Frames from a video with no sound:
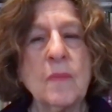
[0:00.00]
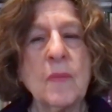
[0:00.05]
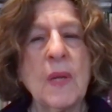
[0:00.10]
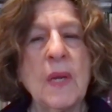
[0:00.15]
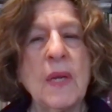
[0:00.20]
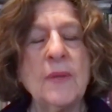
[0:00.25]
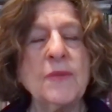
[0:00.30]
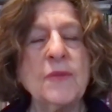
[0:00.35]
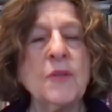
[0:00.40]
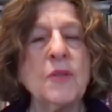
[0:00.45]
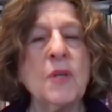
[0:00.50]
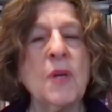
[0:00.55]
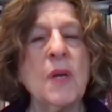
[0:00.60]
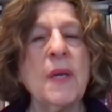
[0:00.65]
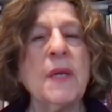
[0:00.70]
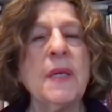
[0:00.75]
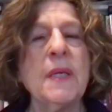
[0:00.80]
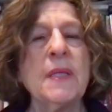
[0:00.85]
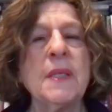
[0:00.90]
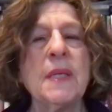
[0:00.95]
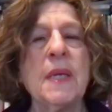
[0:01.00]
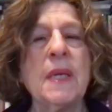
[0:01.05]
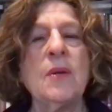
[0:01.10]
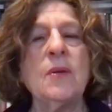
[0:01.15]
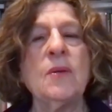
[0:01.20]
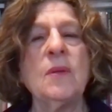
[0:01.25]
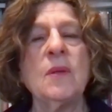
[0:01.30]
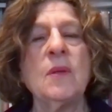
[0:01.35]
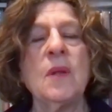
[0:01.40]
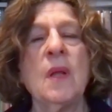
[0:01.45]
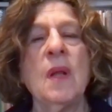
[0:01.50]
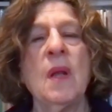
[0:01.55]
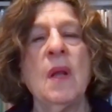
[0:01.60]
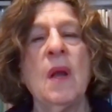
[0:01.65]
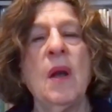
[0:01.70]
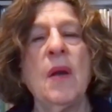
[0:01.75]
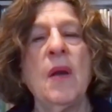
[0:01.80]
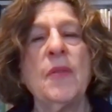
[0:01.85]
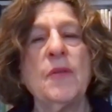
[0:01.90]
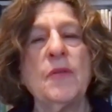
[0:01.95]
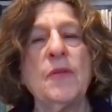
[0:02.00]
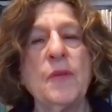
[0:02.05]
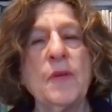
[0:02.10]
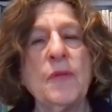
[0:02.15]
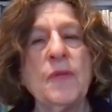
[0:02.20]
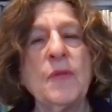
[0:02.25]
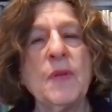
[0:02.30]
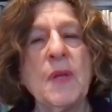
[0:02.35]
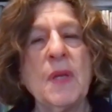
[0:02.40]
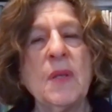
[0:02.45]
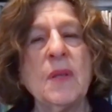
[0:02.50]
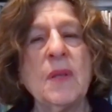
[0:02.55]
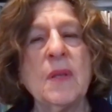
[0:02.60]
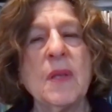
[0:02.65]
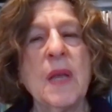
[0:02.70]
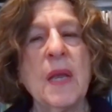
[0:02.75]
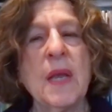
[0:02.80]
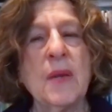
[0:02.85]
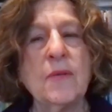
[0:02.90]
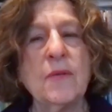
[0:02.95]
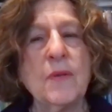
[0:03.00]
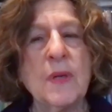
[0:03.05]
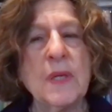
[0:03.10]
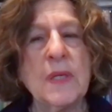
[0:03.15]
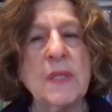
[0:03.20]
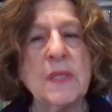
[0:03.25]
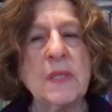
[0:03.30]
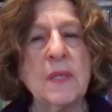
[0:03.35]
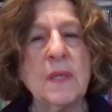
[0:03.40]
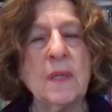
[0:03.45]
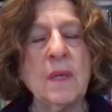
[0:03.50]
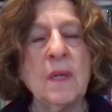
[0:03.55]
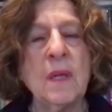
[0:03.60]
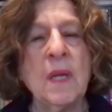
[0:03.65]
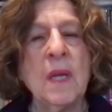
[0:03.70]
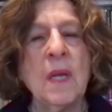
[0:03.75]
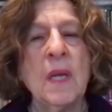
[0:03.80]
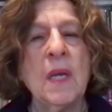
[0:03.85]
after tying it down, on the 15th day of Nisan,